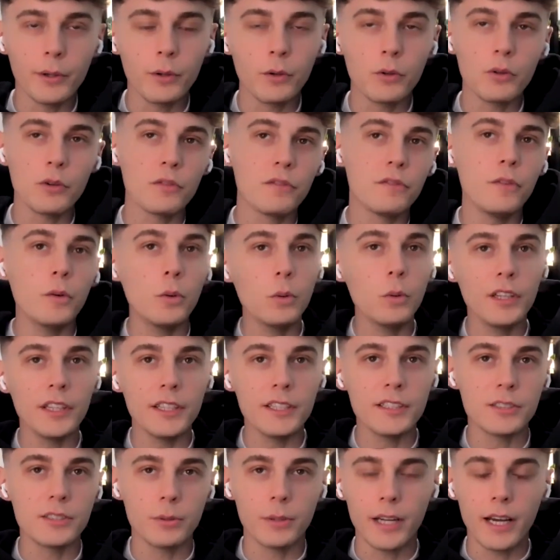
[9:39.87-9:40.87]
or you're falling
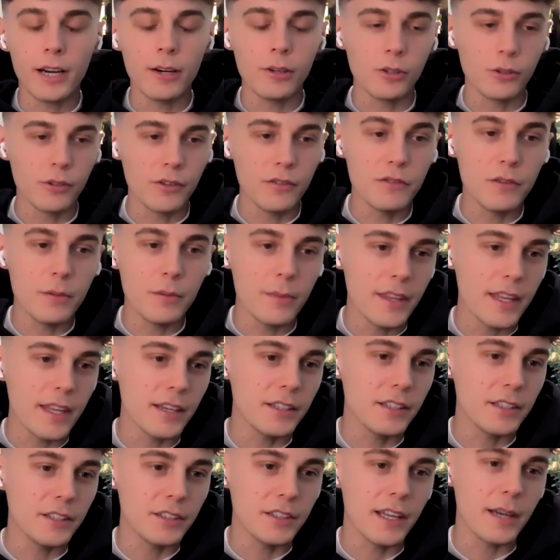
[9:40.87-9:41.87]
into an algorithm that
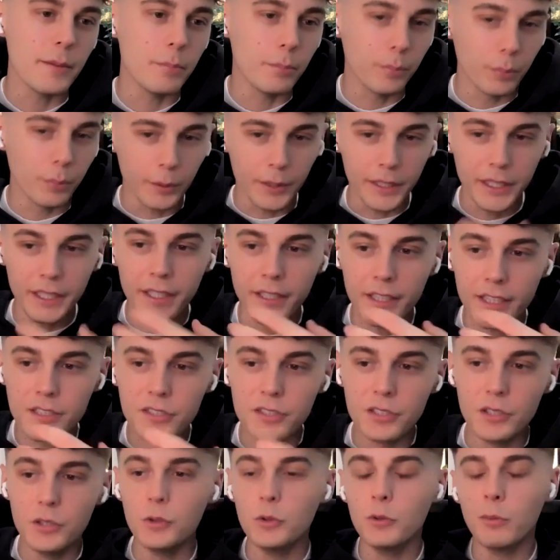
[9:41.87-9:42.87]
they're bringing
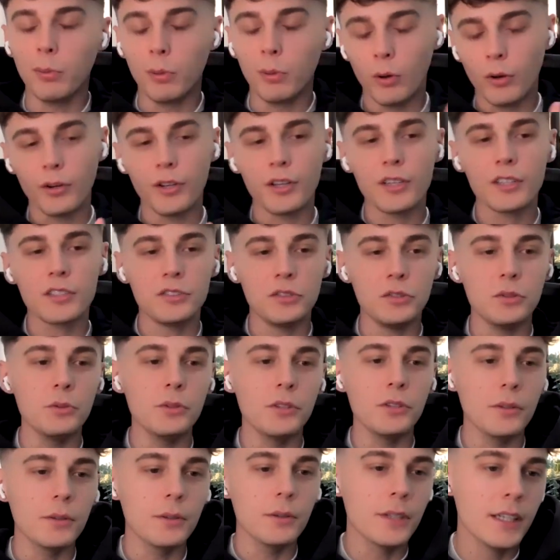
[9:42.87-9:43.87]
this new product to
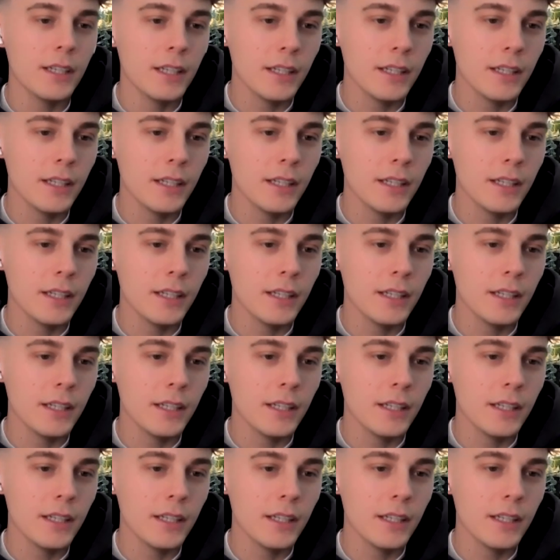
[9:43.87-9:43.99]
you.